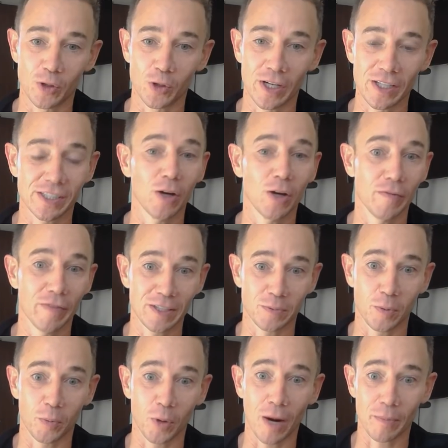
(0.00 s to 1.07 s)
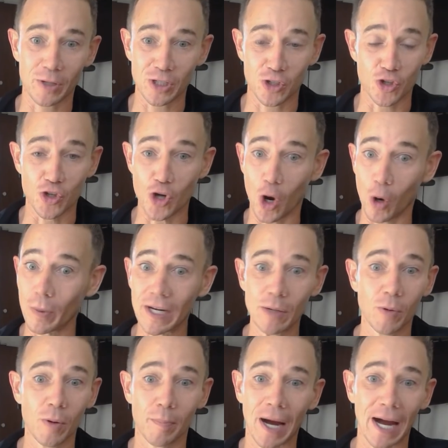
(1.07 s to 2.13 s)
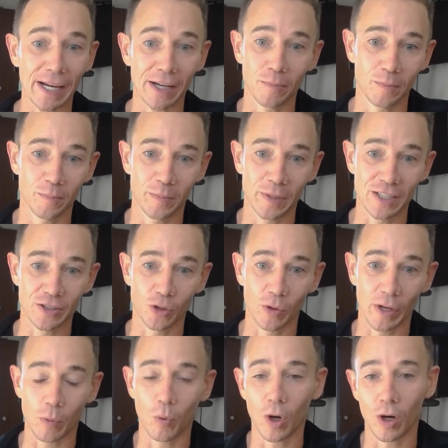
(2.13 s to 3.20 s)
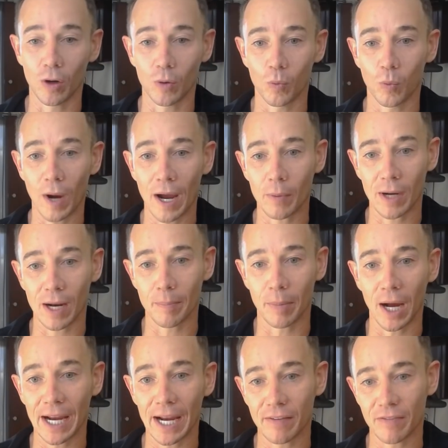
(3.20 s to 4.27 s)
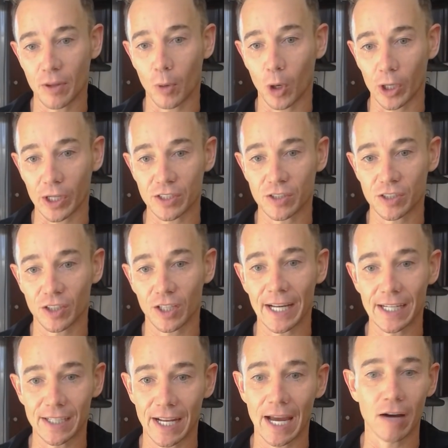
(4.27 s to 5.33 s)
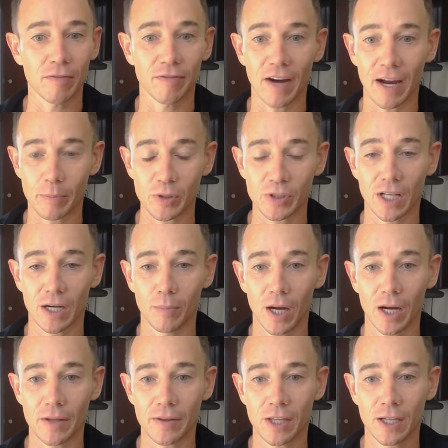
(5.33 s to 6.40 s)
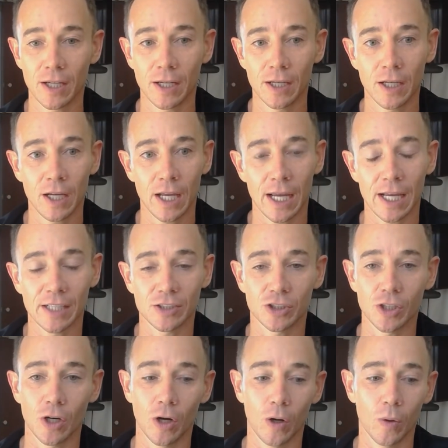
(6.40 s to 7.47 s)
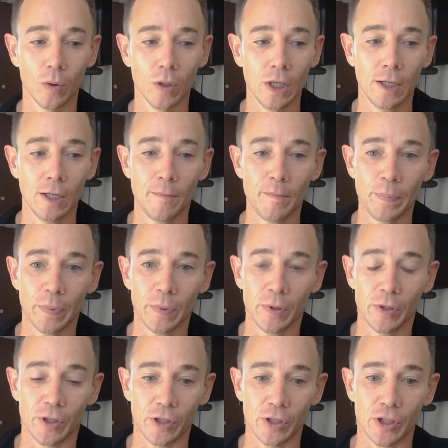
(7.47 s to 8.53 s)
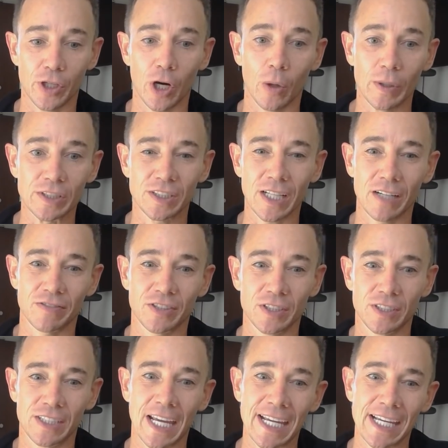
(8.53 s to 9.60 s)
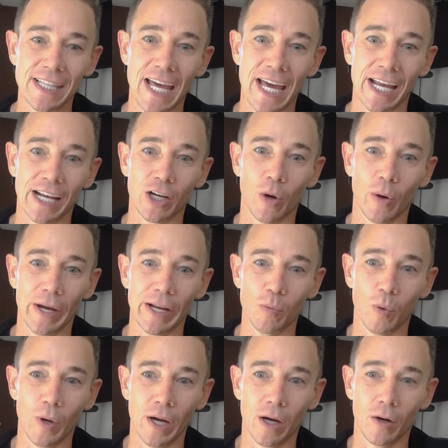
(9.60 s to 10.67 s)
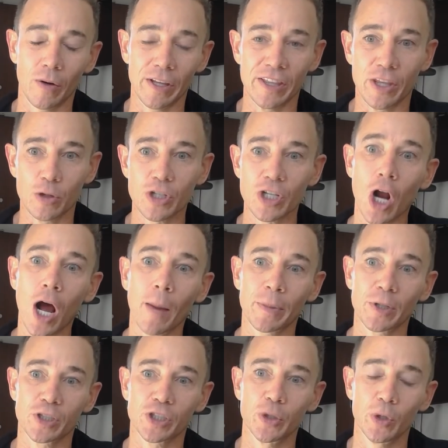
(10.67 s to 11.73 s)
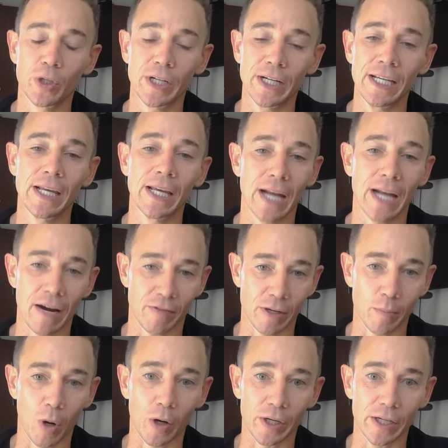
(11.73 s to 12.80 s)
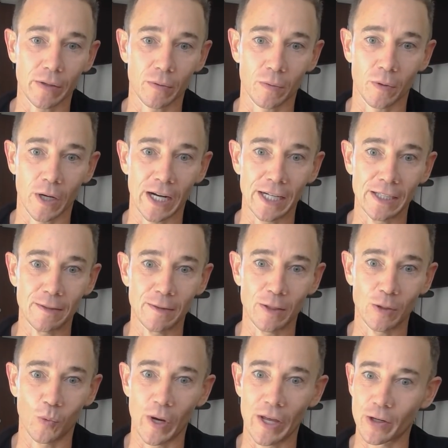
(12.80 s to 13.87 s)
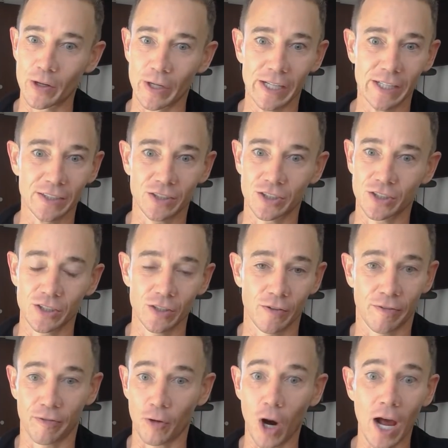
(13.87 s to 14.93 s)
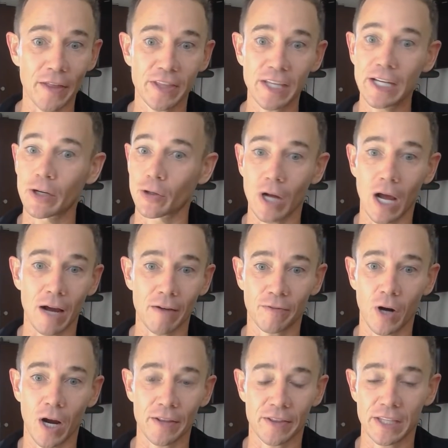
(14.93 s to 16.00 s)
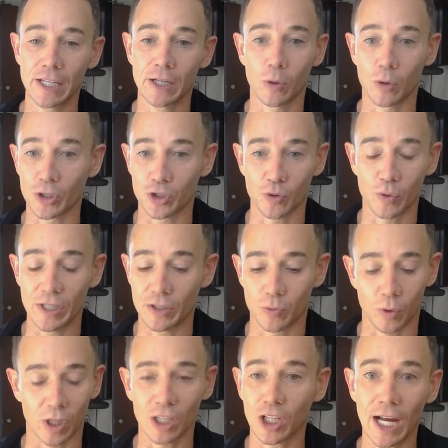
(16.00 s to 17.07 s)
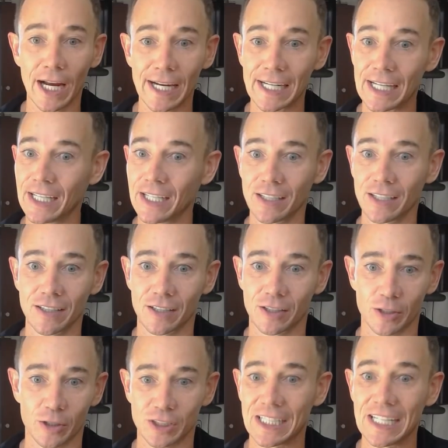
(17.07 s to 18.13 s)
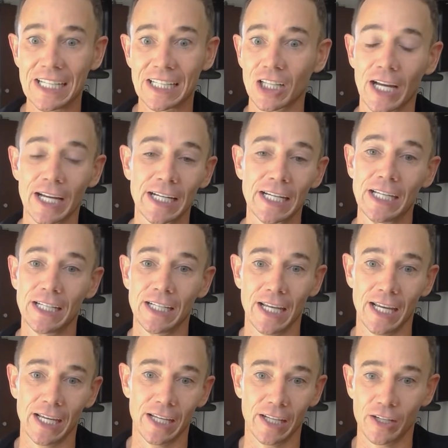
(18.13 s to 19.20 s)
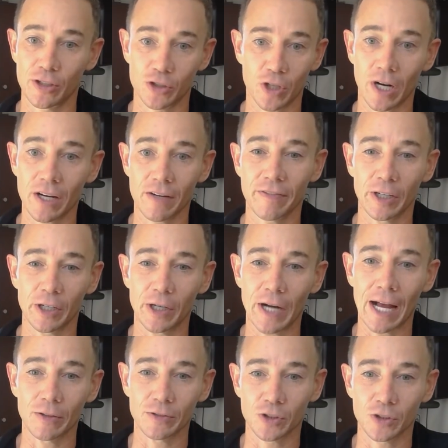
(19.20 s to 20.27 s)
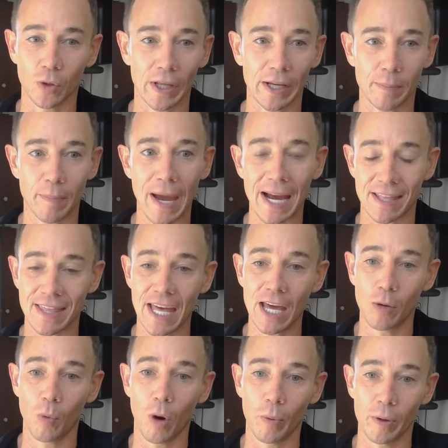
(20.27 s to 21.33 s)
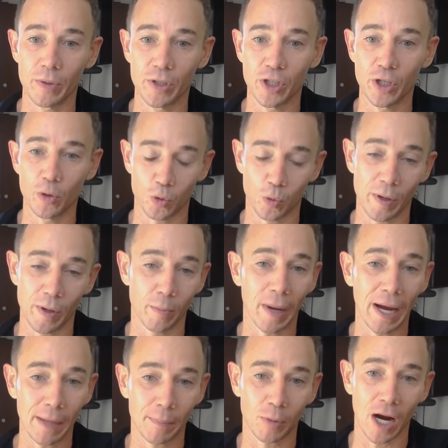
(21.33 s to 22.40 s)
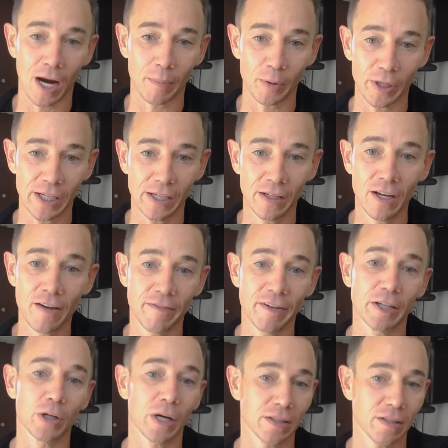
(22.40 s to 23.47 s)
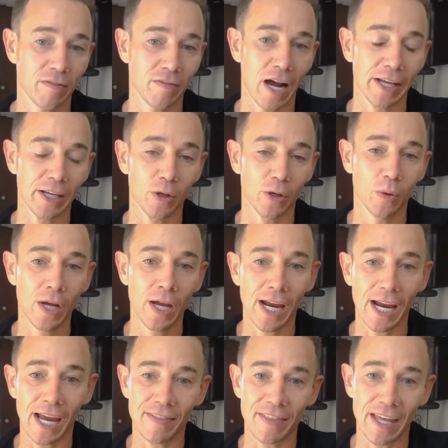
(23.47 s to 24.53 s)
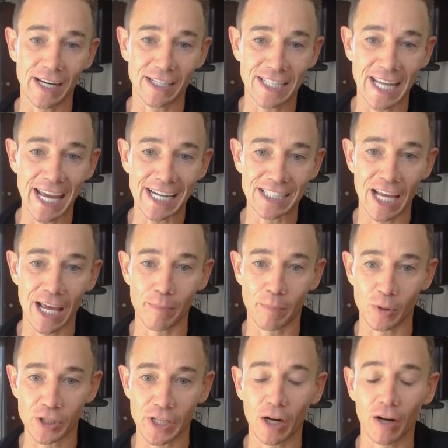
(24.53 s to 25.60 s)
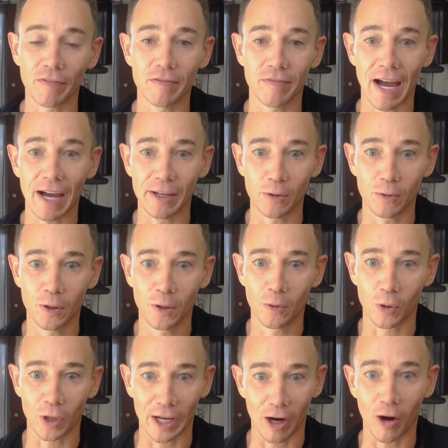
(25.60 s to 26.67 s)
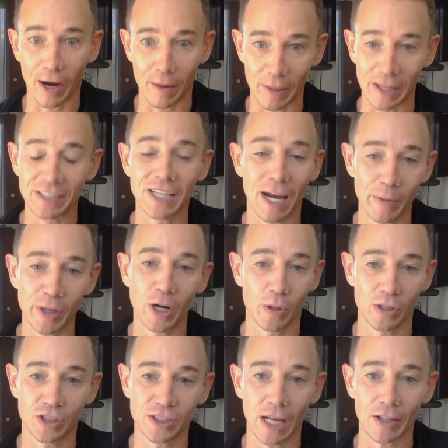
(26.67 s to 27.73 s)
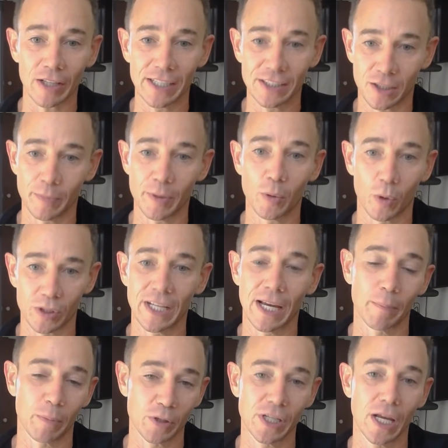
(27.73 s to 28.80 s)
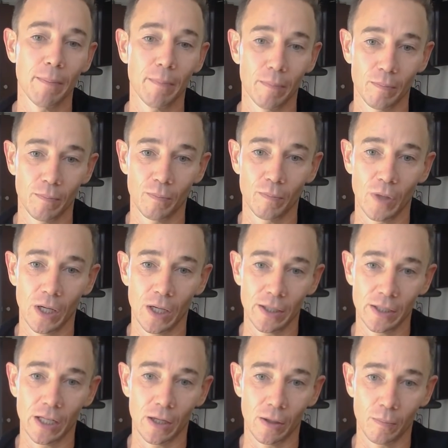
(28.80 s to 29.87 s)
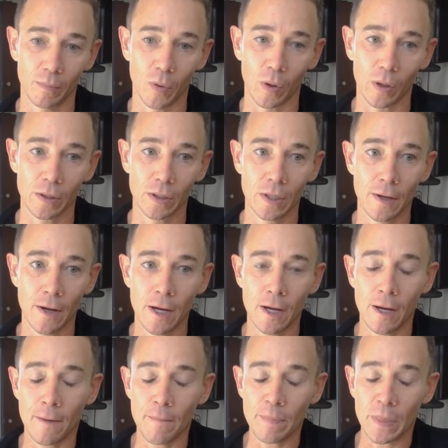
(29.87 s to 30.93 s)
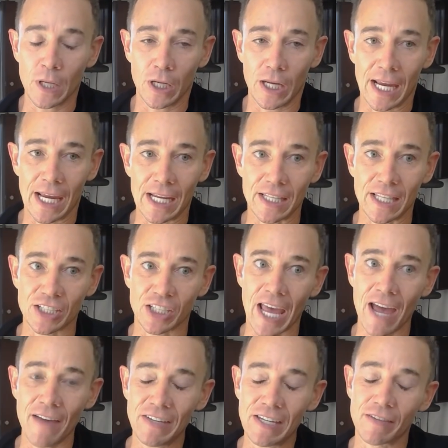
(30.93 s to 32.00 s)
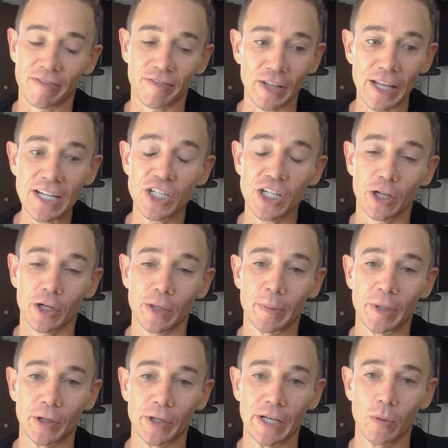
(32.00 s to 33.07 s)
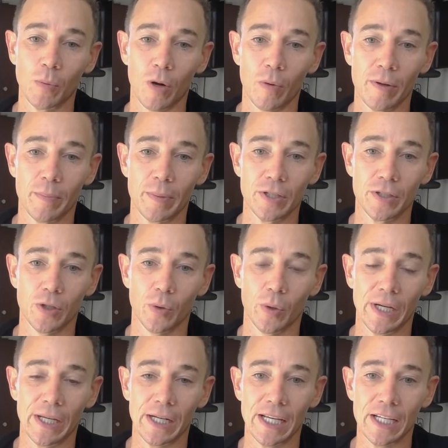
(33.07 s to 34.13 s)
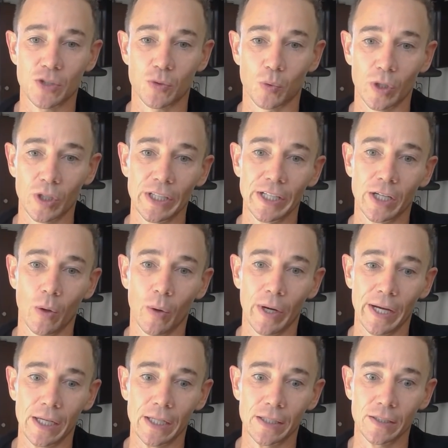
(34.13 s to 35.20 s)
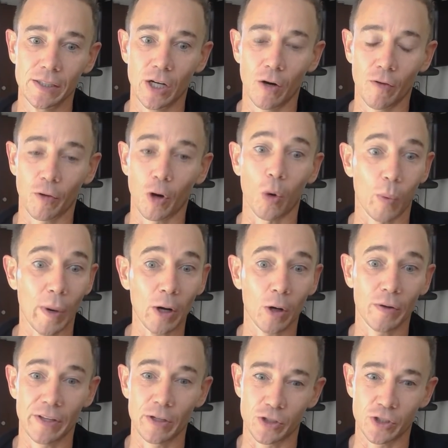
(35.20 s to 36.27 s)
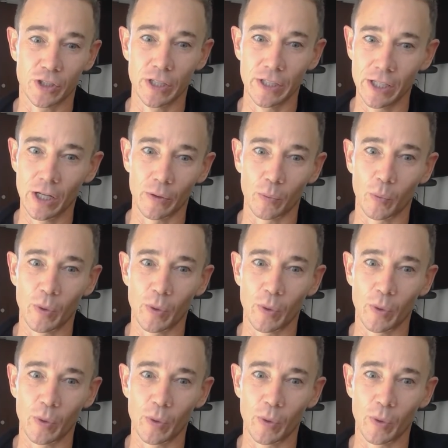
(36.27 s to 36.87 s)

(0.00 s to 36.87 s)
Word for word: were trying to sell investment properties. Nobody would buy them because they're like, well, why would I buy if the market's sliding down five percent a month? And yeah. so you know, instead of taking that and going, well, there's an opportunity in every market, right? Whether it's frothy or not frothy, or it's, it's reclining or it's declining, and, and you're trying to figure it out. So, like back then, what we would do is we would buy a property, figure out the value, and then take 10% off the value. We're like, all right, by the time we go to sell it, it's going to be worth 10%, uh, you know, more in this heavy inflationary period, what we've been doing is really going, you know, for our rental, there's, you know,